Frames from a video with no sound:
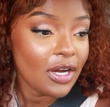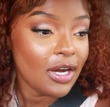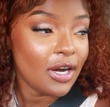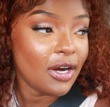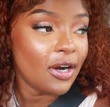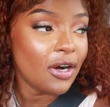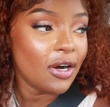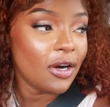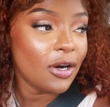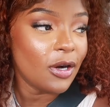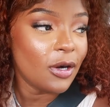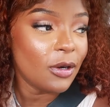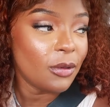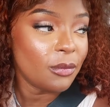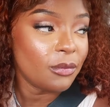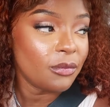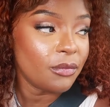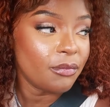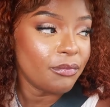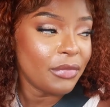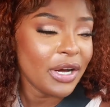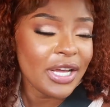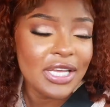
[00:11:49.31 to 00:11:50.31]

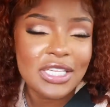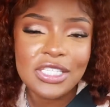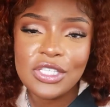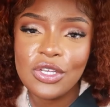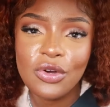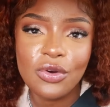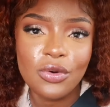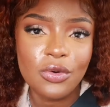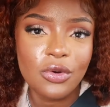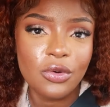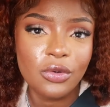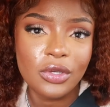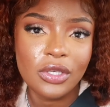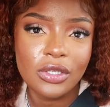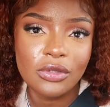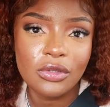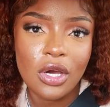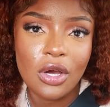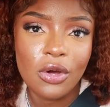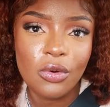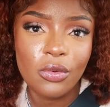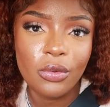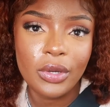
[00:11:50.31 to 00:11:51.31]
um but it's cool you
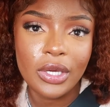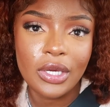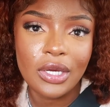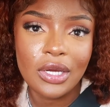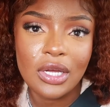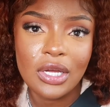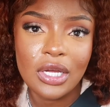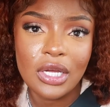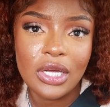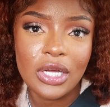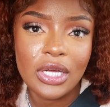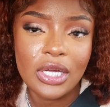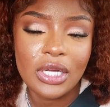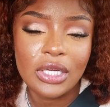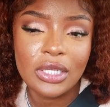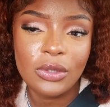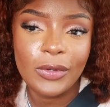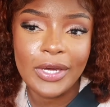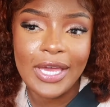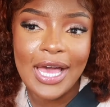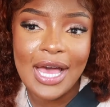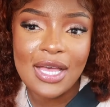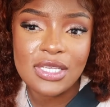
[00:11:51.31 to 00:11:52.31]
know we uh
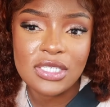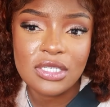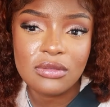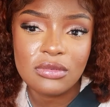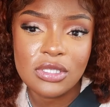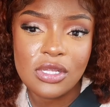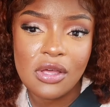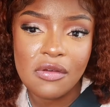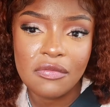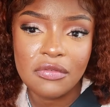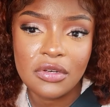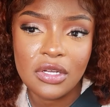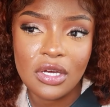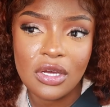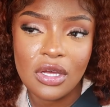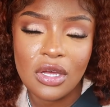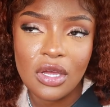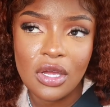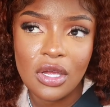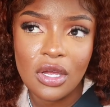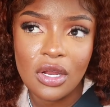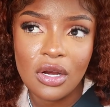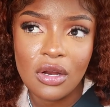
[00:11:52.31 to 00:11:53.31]
we got some stuff
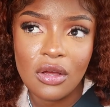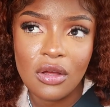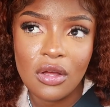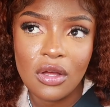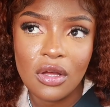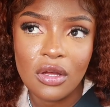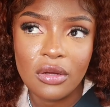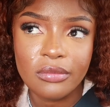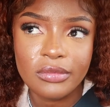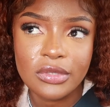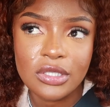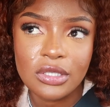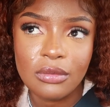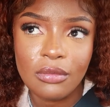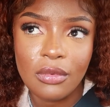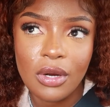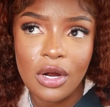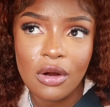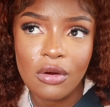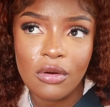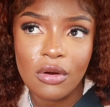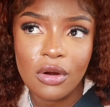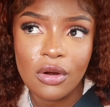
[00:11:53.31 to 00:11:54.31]
done um
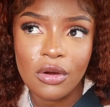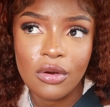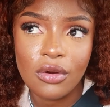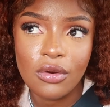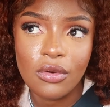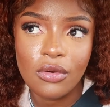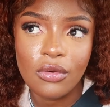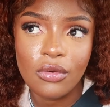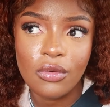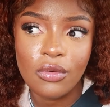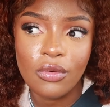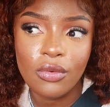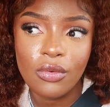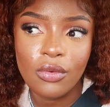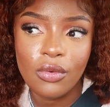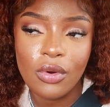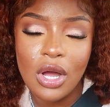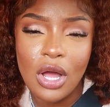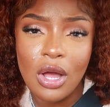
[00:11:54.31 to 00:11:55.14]
tomorrow